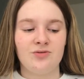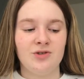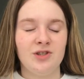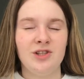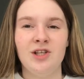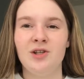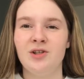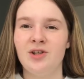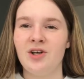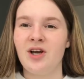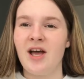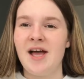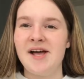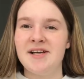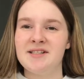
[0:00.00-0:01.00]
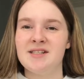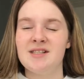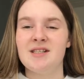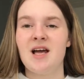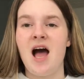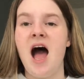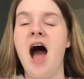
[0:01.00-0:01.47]
really look at
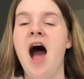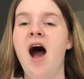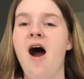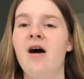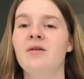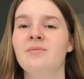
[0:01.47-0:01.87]
how